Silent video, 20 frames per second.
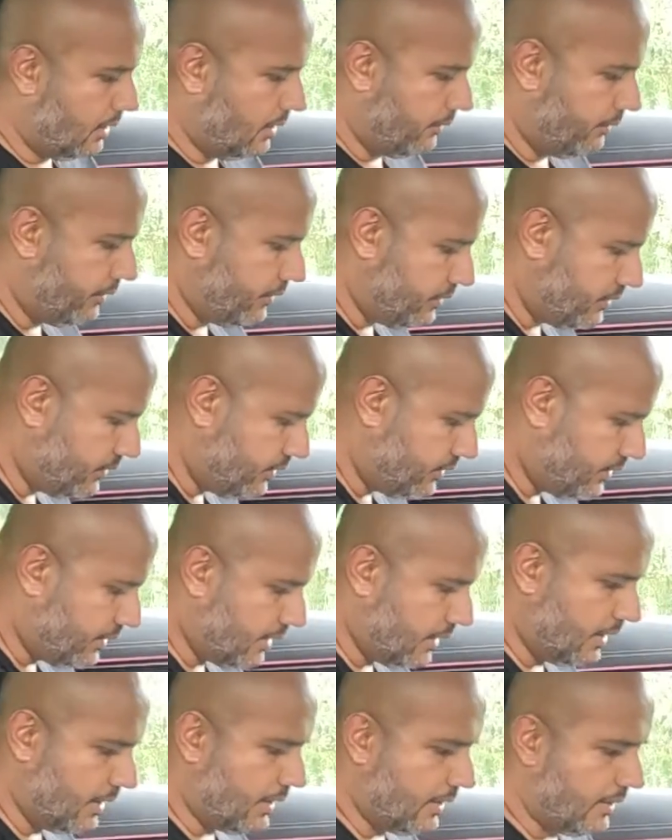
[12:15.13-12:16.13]
If you
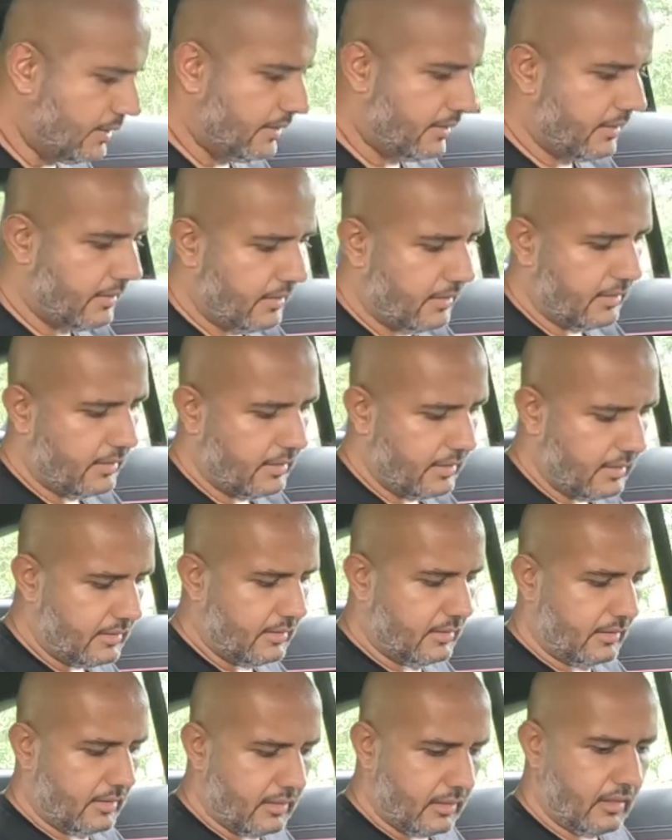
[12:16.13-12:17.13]
see,
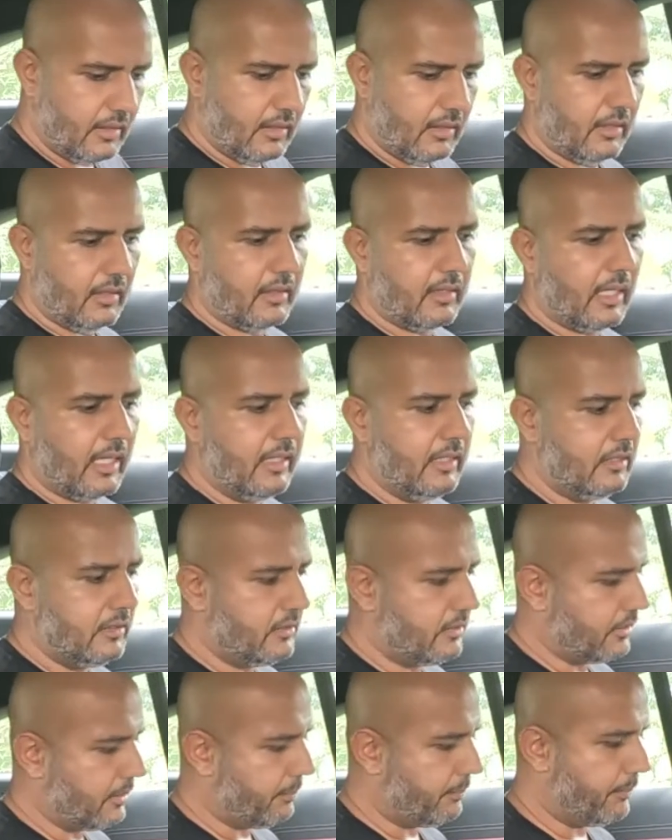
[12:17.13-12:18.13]
this thigh
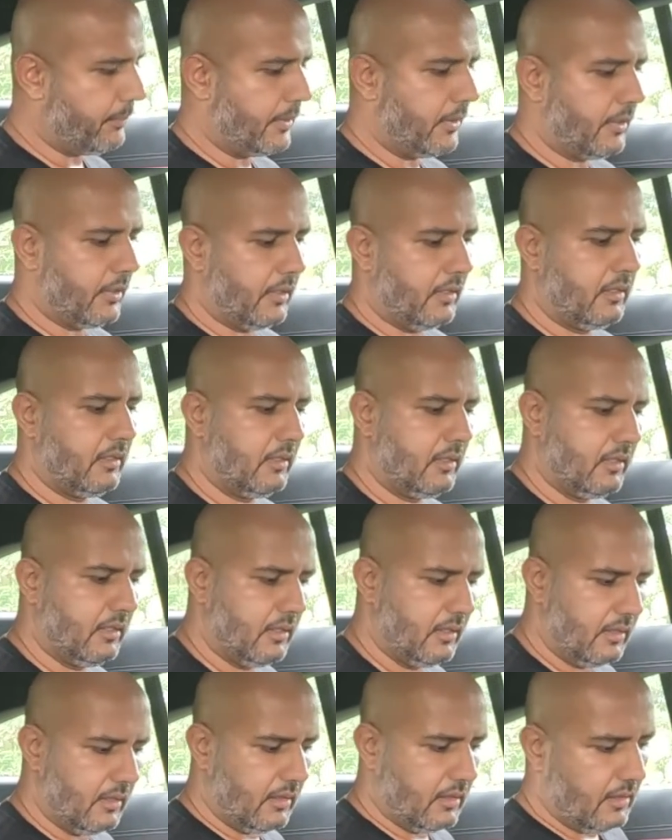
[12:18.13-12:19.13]
support
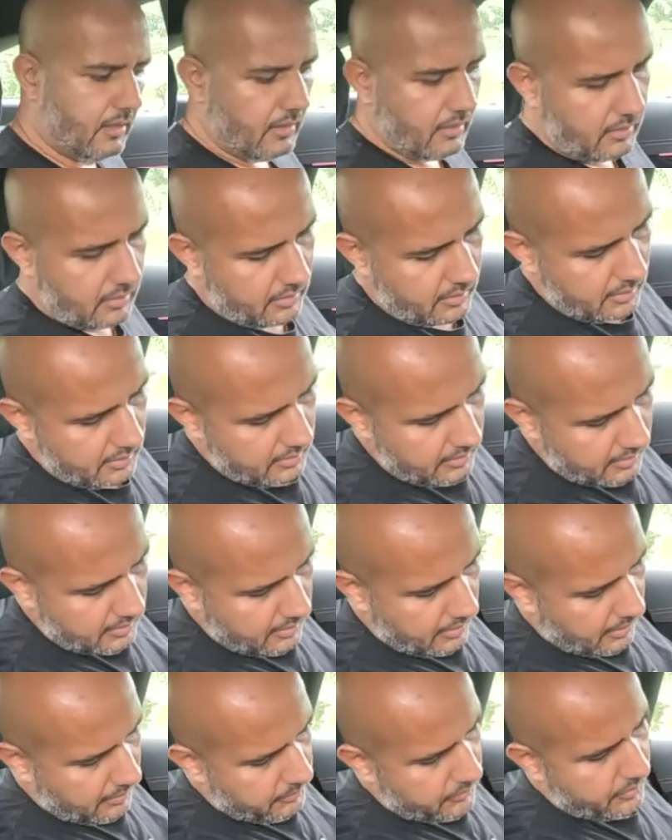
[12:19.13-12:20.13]
just
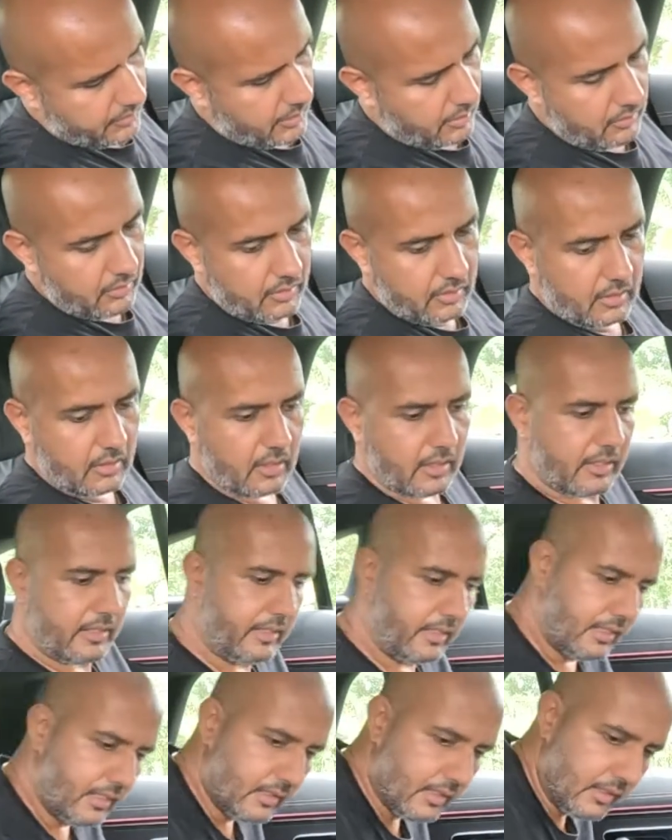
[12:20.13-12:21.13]
comes down till
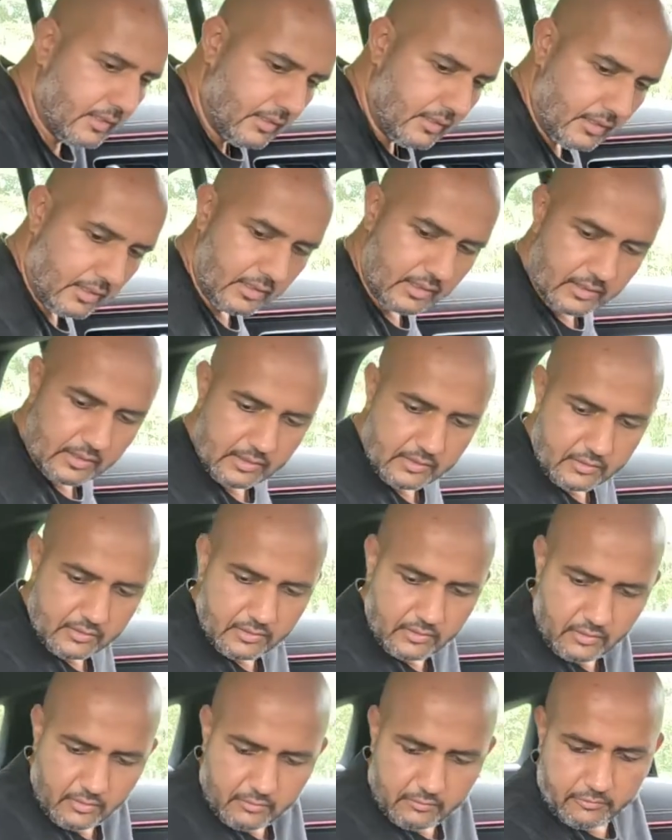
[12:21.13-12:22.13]
here.
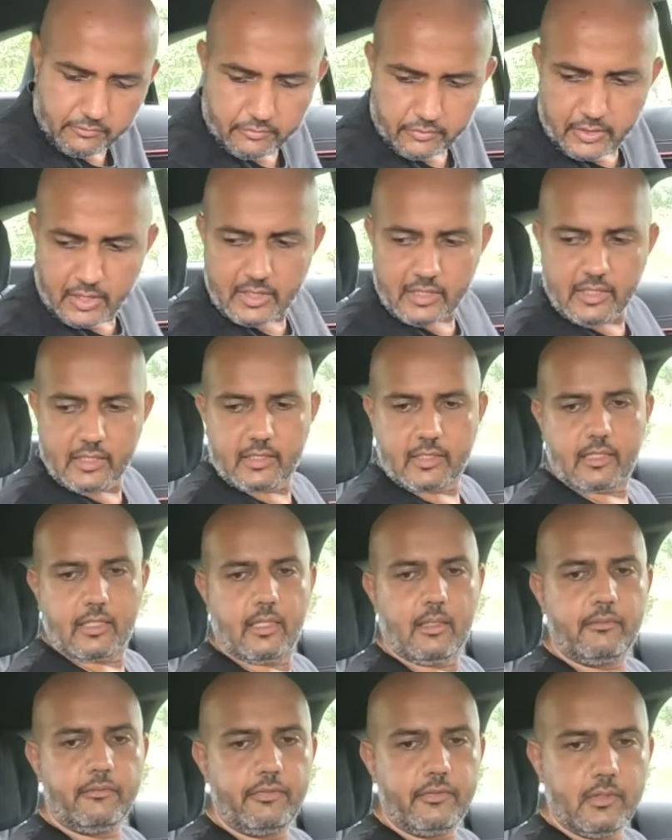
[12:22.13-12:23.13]
It's not very
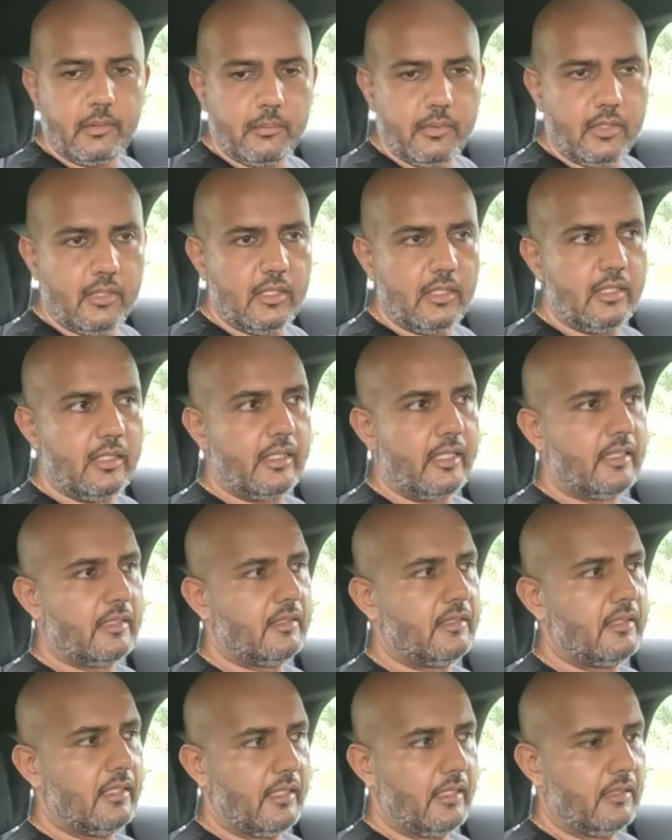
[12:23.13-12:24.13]
comfortable in that
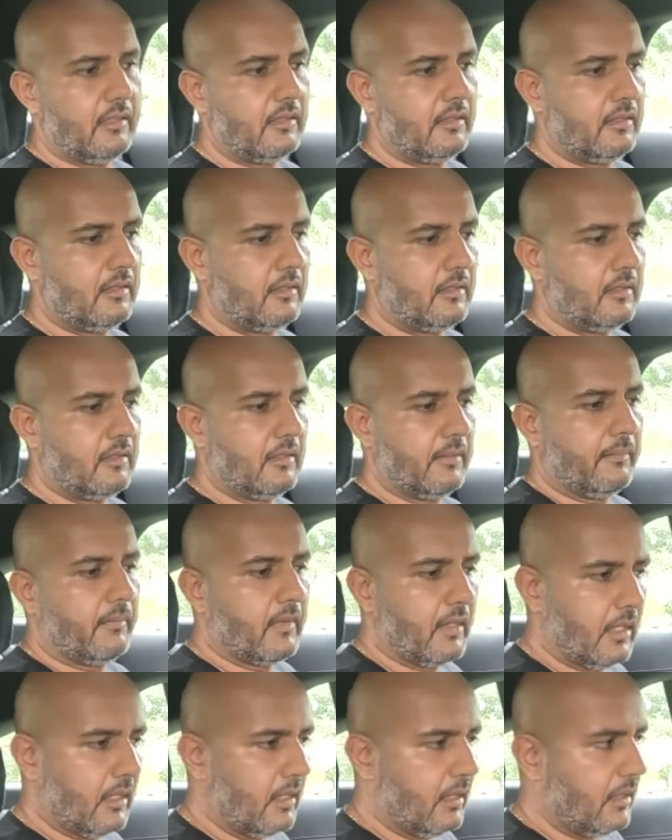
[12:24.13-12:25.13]
sense
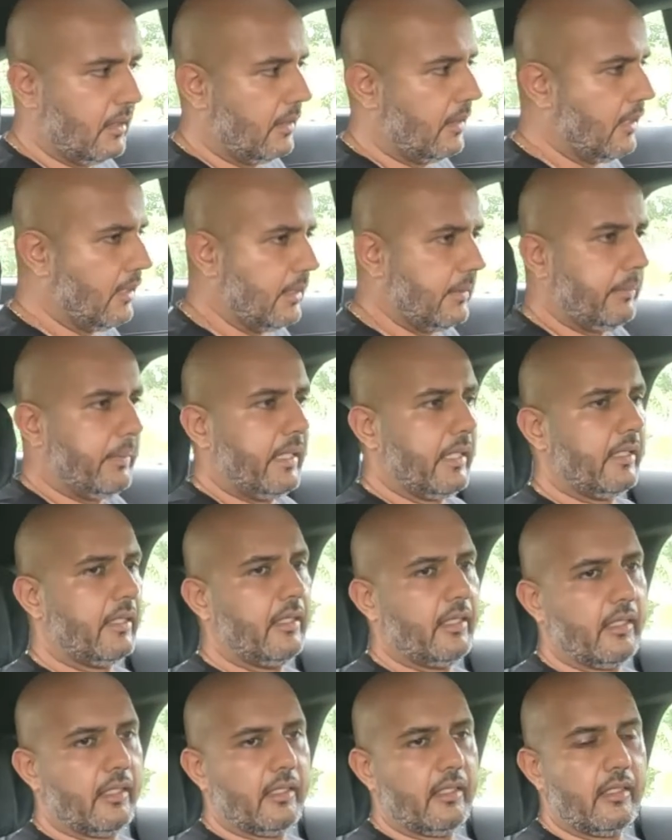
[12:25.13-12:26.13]
at the back
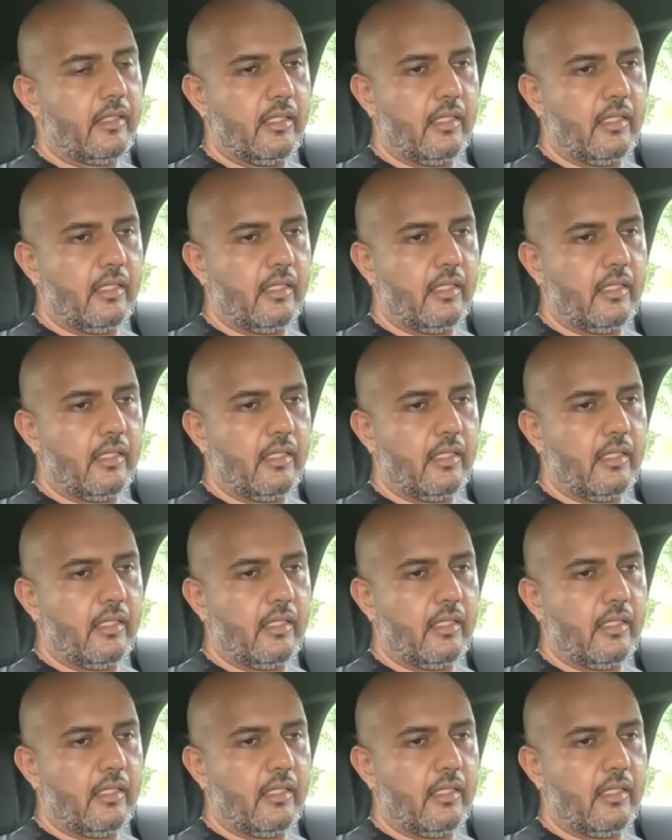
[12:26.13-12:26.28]
here.